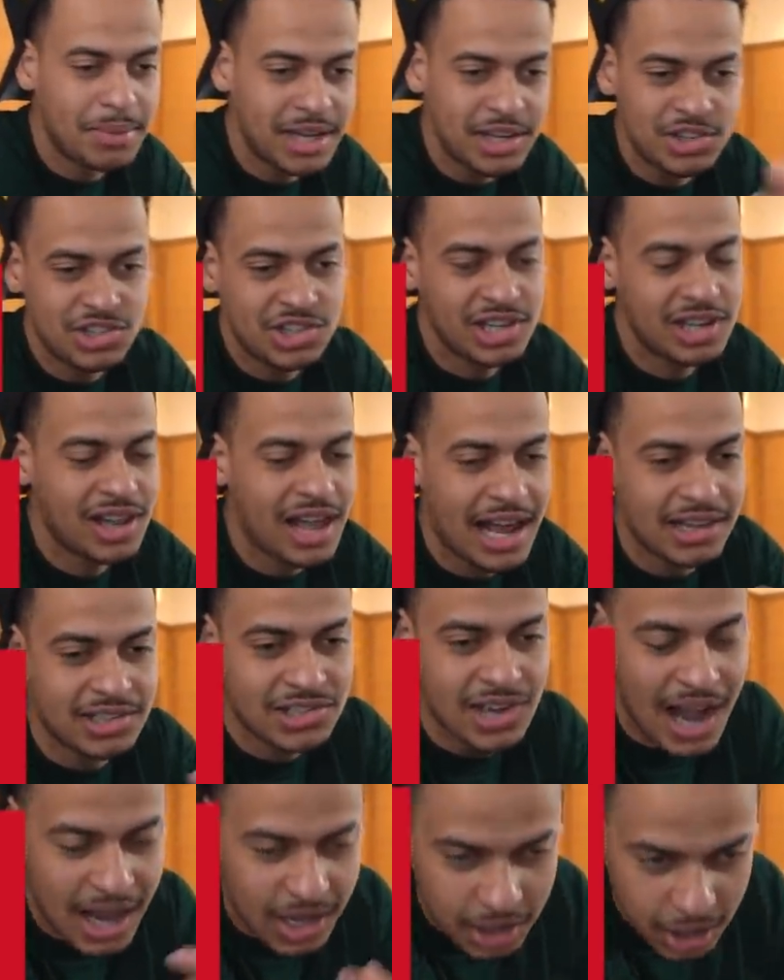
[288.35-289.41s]
bitch. She like
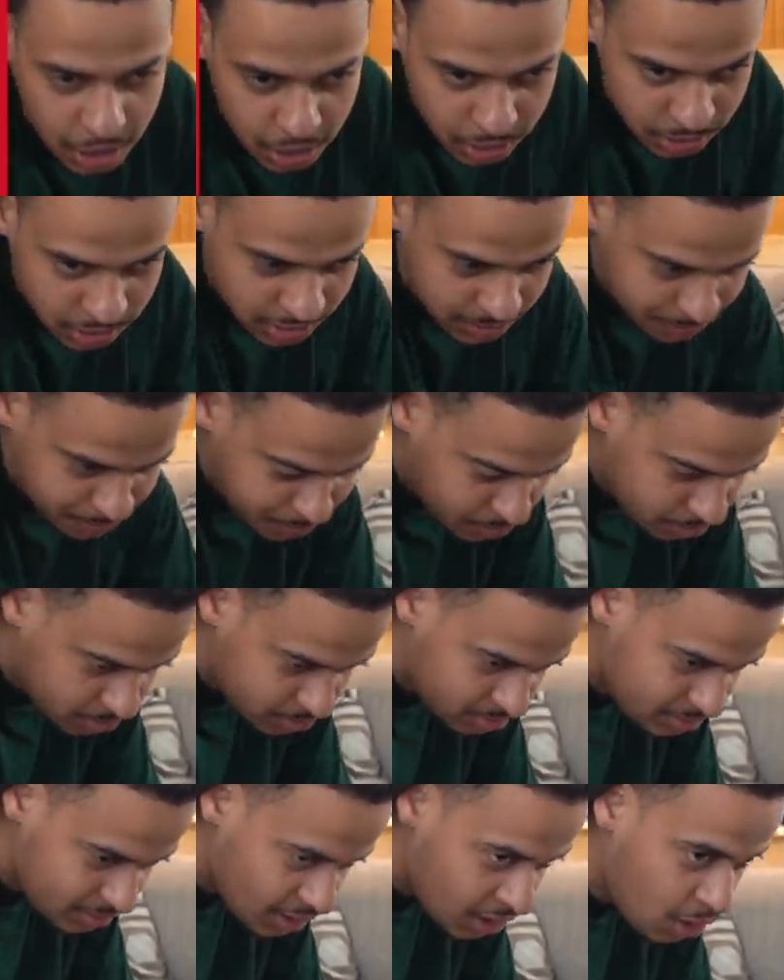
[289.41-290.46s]
tacos.
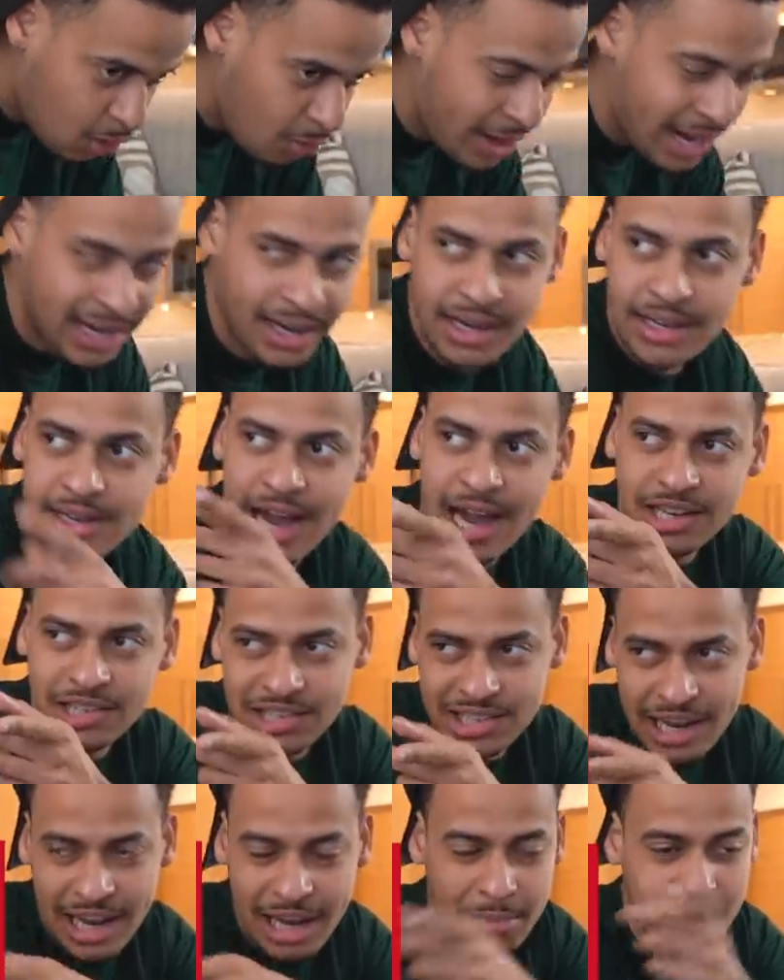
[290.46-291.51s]
We had the
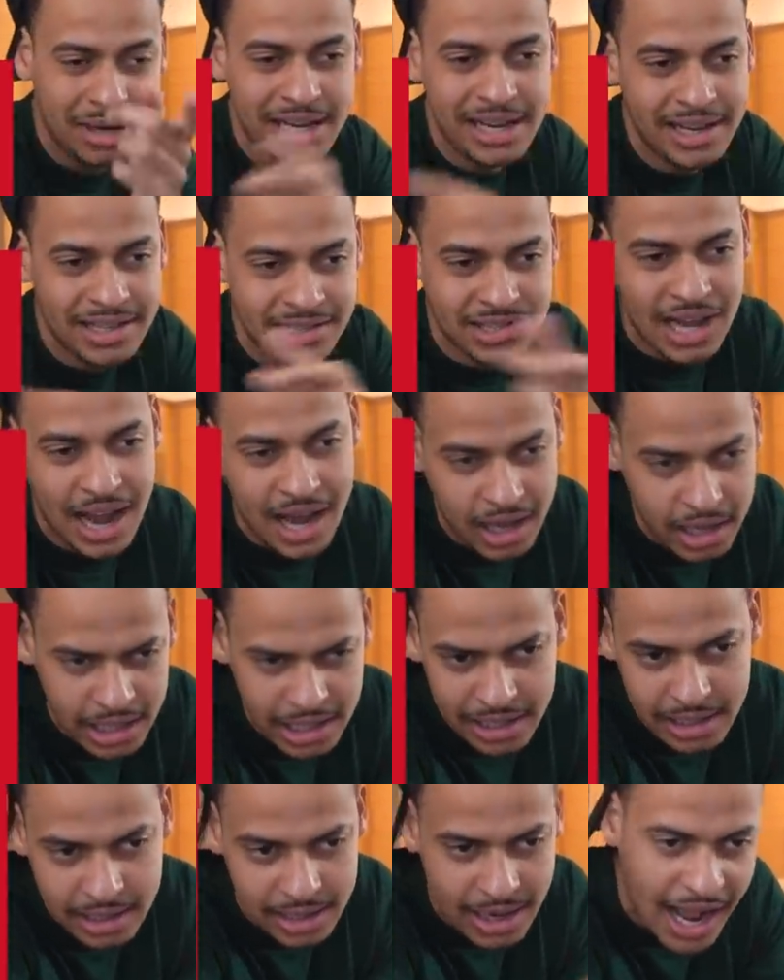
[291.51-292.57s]
Dodger game eating ta-
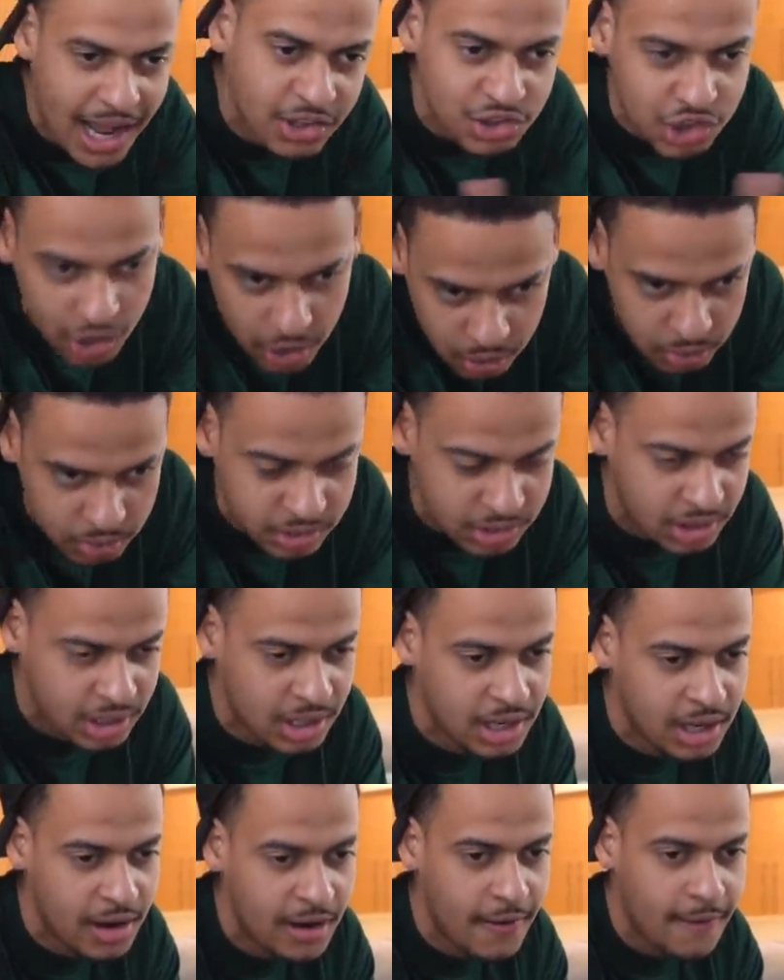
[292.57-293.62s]
eating nachos.
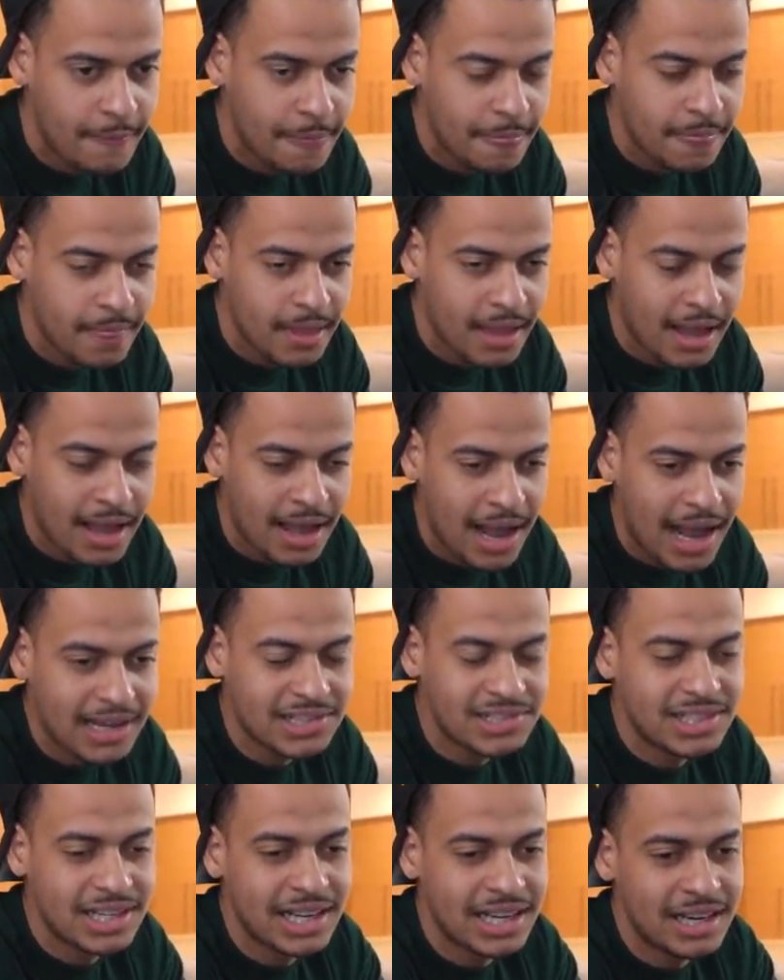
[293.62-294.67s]
I
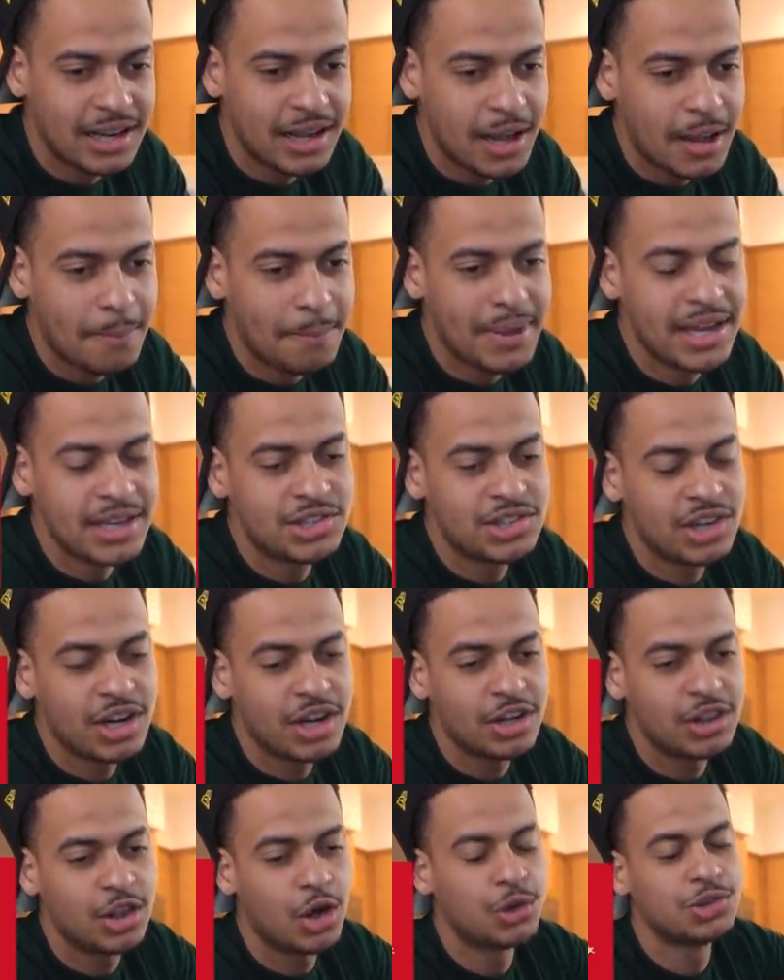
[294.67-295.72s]
said, bitch,
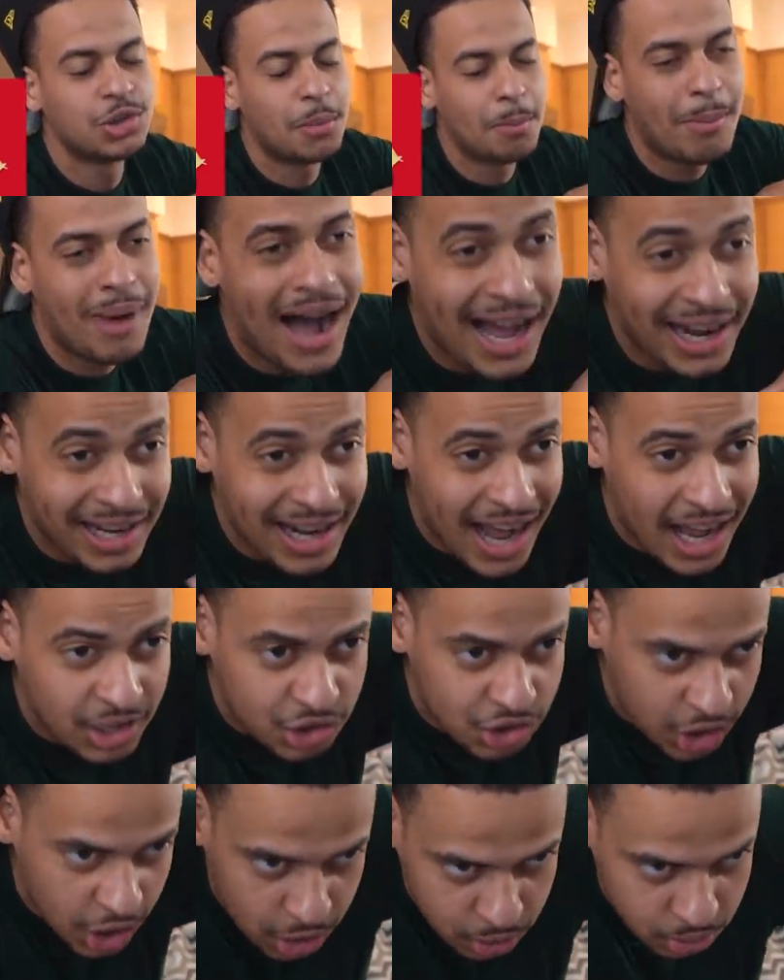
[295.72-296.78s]
those are my
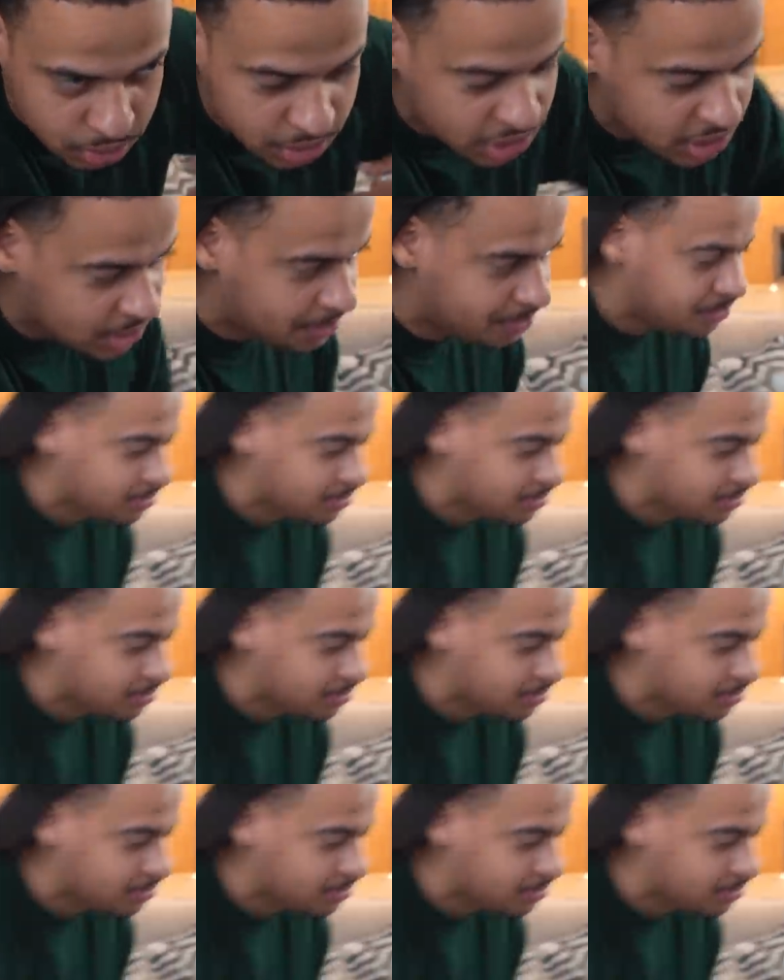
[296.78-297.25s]
nachos.